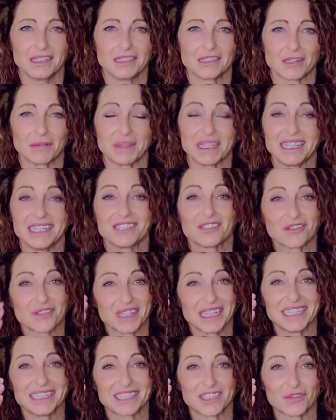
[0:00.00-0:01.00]
So, these are
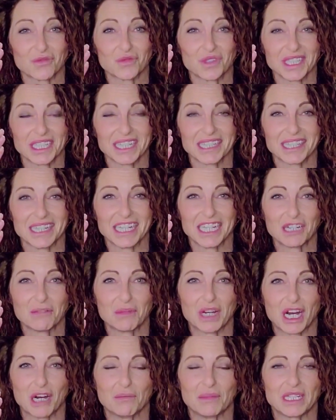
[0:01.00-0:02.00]
things to really think
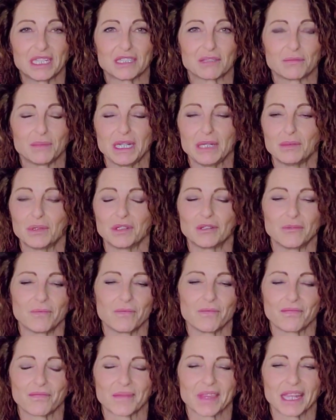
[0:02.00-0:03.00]
about because people
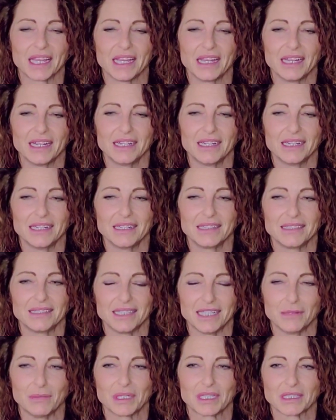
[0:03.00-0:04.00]

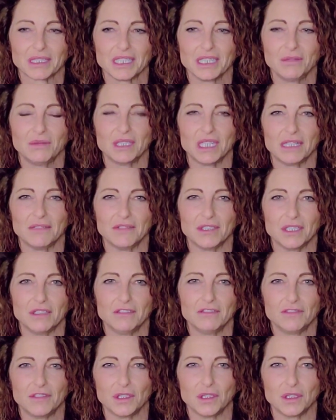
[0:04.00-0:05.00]
typically, when they
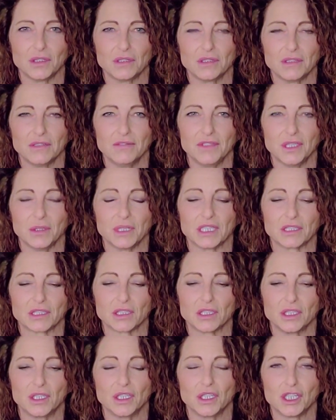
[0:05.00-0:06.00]
view food, view it as
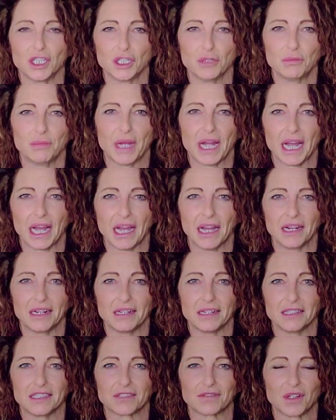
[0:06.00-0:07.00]
good or
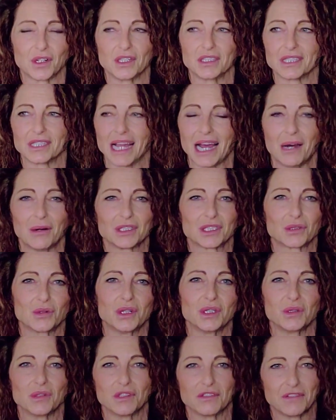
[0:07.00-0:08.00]
bad as far as how it's
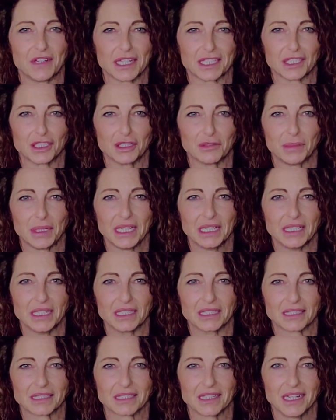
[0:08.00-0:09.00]
going to affect their
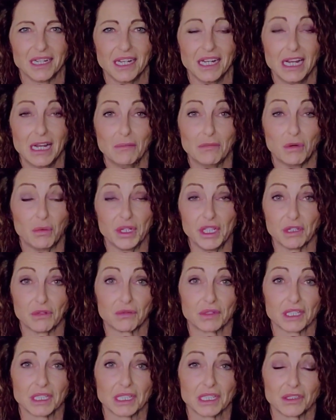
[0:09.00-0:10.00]
appearance. But when you
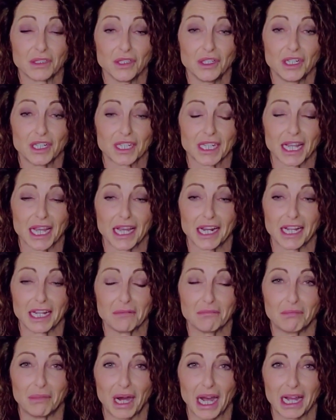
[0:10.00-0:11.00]
really look at
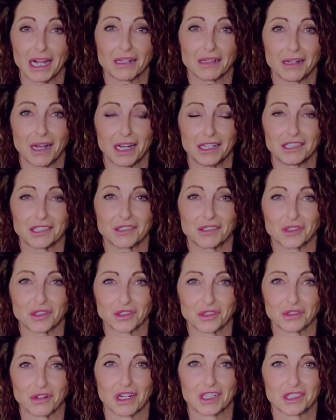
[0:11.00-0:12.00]
a biological,
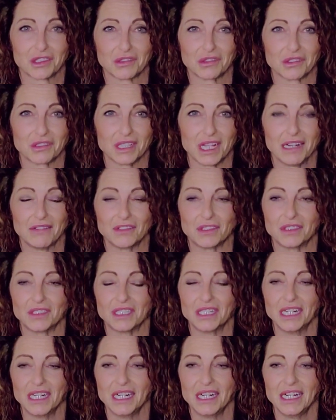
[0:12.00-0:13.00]
structural
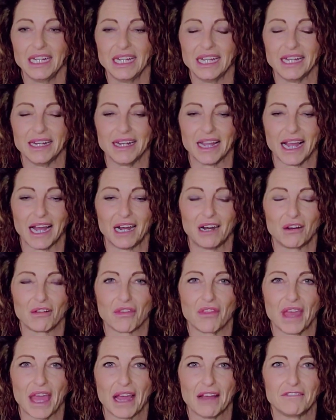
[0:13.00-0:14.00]
level and how
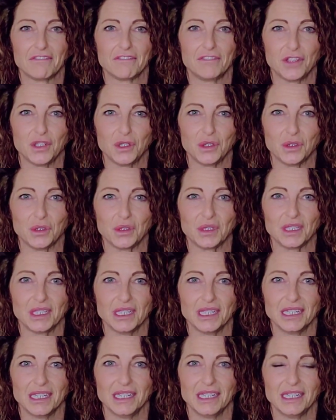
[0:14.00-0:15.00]
that food
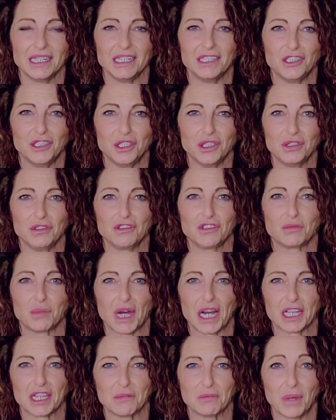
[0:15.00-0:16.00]
is used
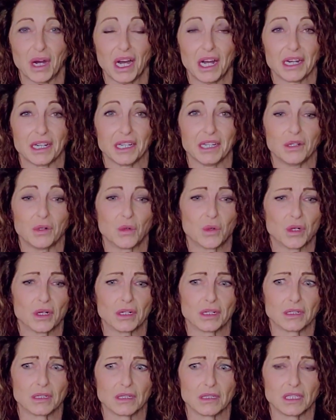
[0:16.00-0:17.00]
by the body,
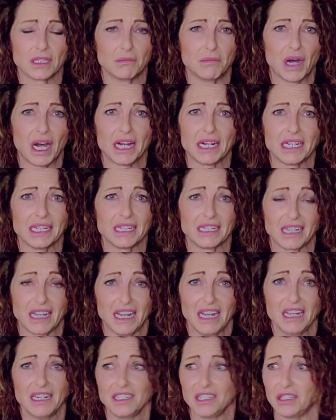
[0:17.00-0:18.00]
or the body
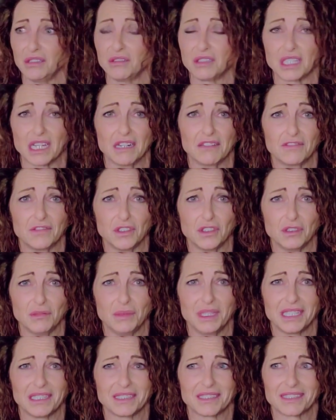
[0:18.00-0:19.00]
can't use that
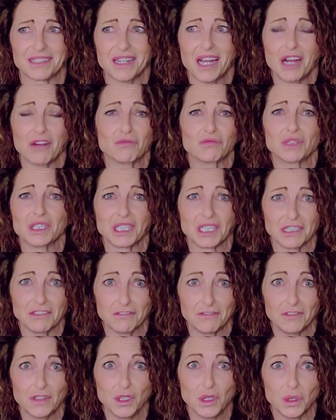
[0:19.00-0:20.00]
food because it's not really
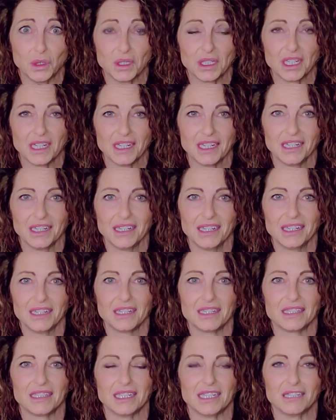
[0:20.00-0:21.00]
food,
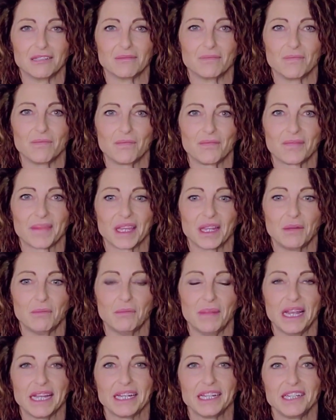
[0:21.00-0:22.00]
then
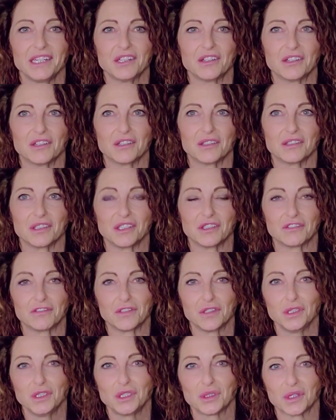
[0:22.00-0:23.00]
making your
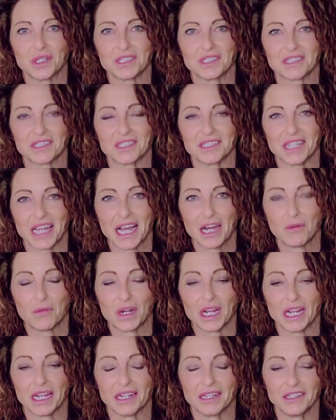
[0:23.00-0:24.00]
food choices in that
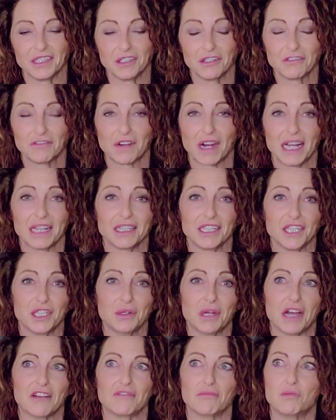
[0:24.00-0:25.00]
way, you'll find that
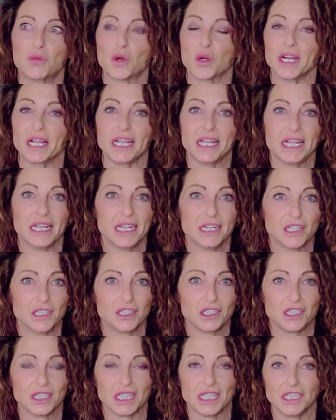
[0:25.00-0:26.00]
you have more
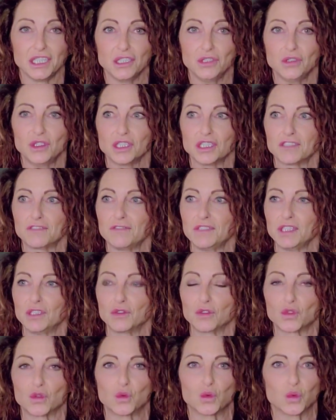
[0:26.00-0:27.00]
energy. You just
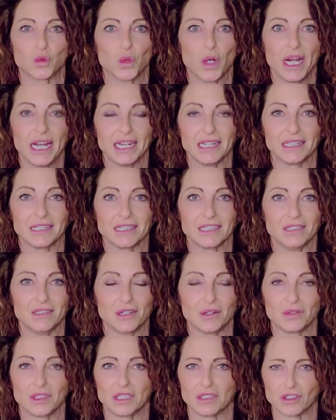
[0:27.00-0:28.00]
feel great.
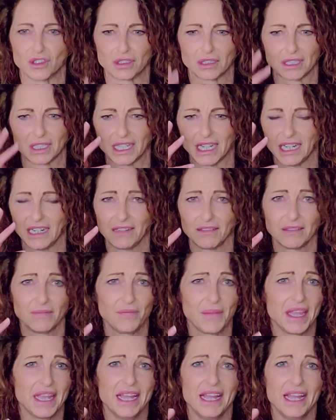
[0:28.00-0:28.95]
Your skin,